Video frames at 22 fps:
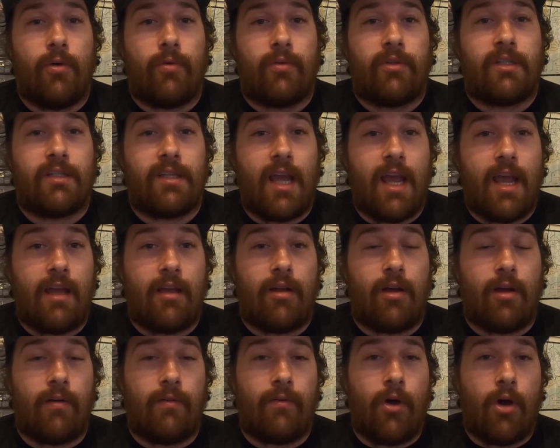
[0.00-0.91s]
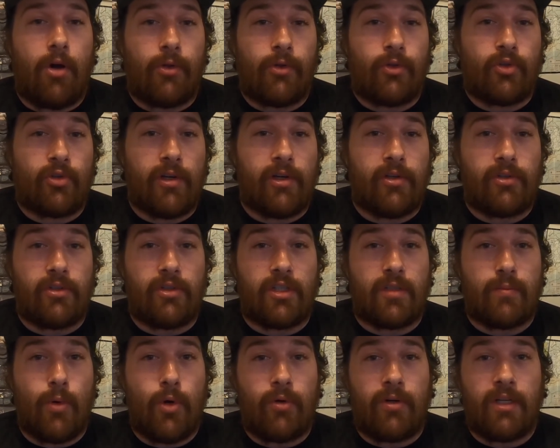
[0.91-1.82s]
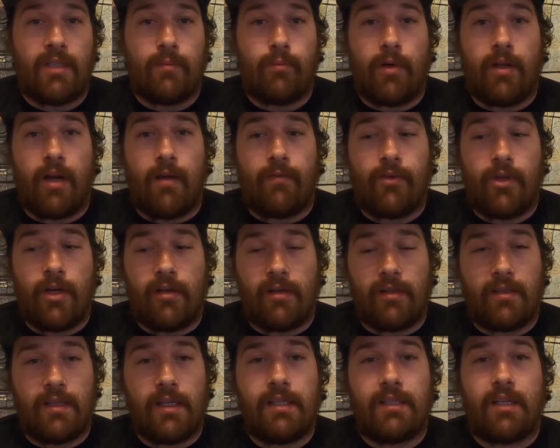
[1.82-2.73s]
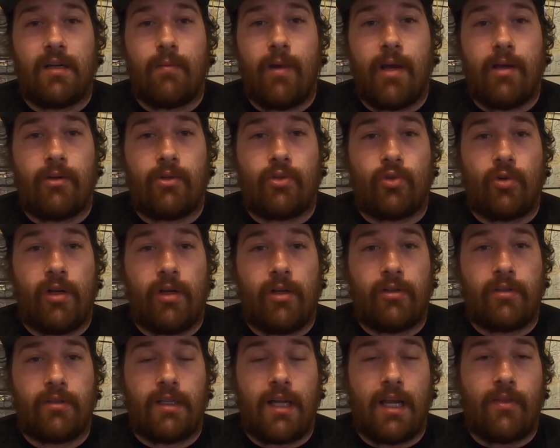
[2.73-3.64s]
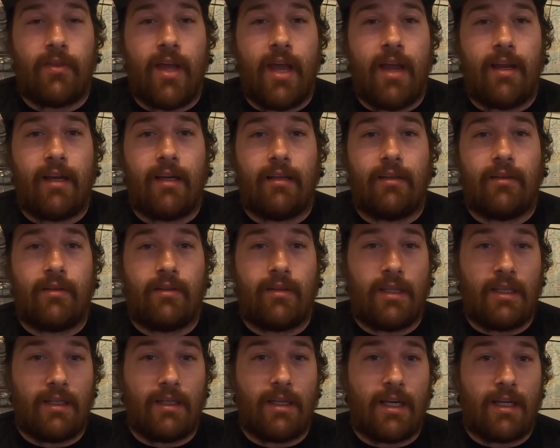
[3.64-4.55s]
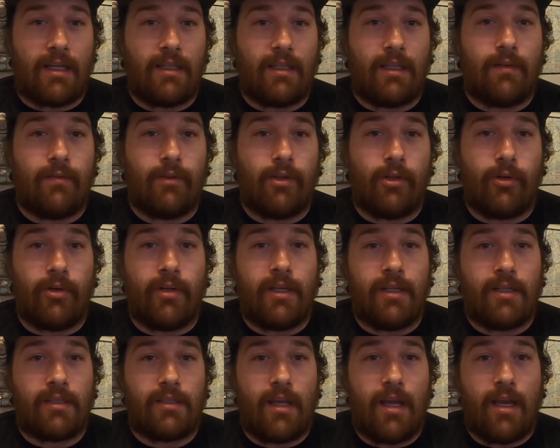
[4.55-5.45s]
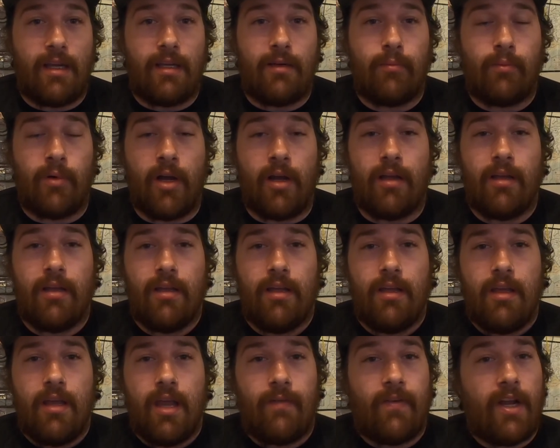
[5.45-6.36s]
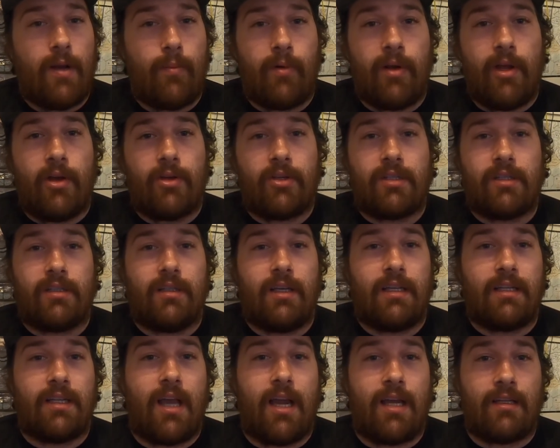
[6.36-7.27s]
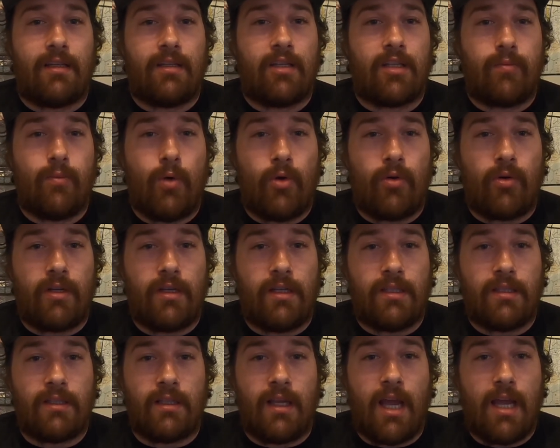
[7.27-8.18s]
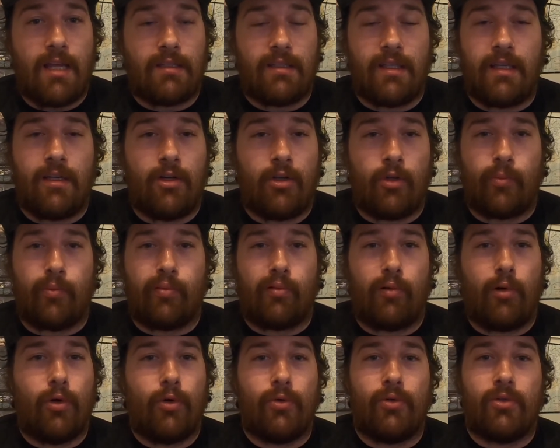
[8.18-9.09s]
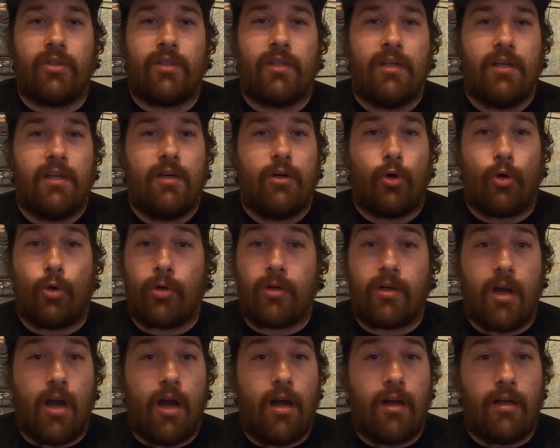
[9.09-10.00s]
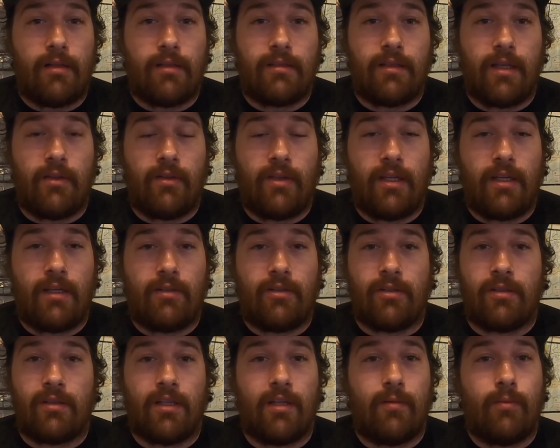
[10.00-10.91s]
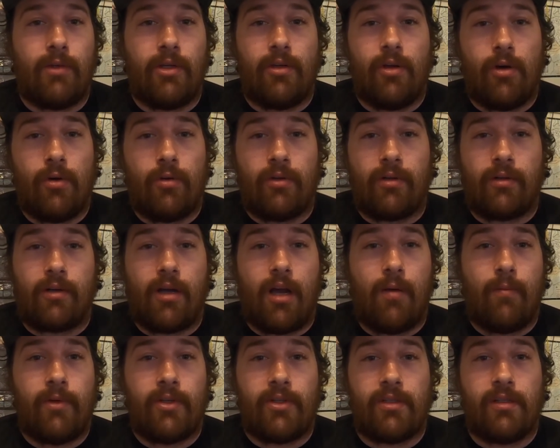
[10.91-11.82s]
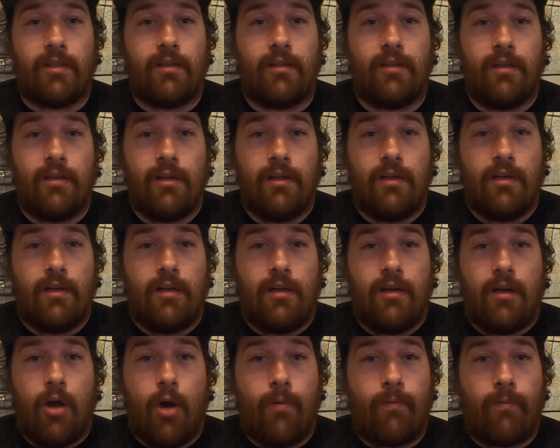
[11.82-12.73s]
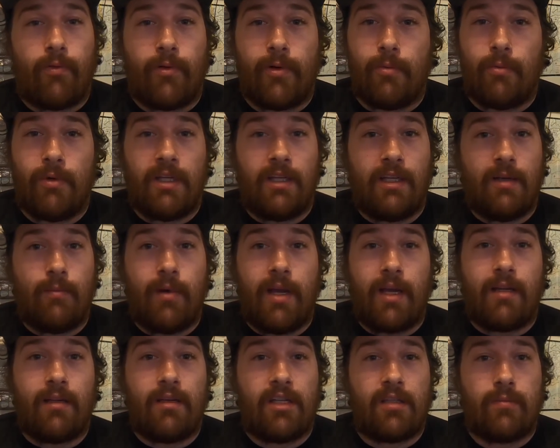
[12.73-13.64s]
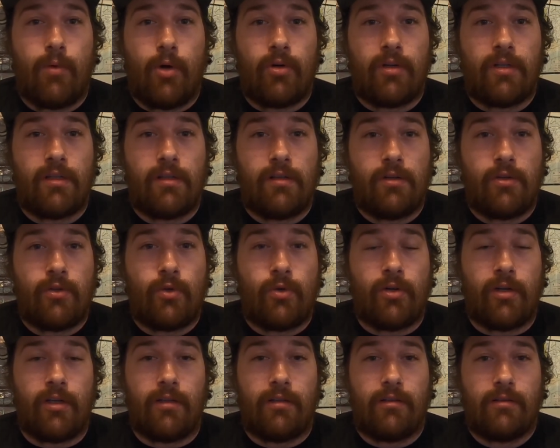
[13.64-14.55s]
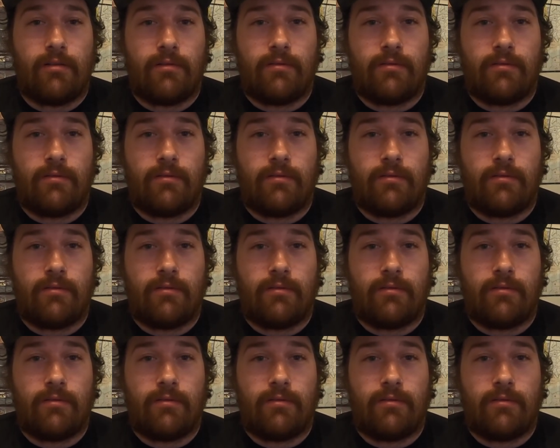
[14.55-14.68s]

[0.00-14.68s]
stat of all the trails in the Smokies, but I've done a decent amount of trails that I think I can give a little insight. But if anybody else has hiked in the Smokies and has any other pros or cons they think, just let me know in the comments, and hopefully we can get back in the Smokies and enjoy it.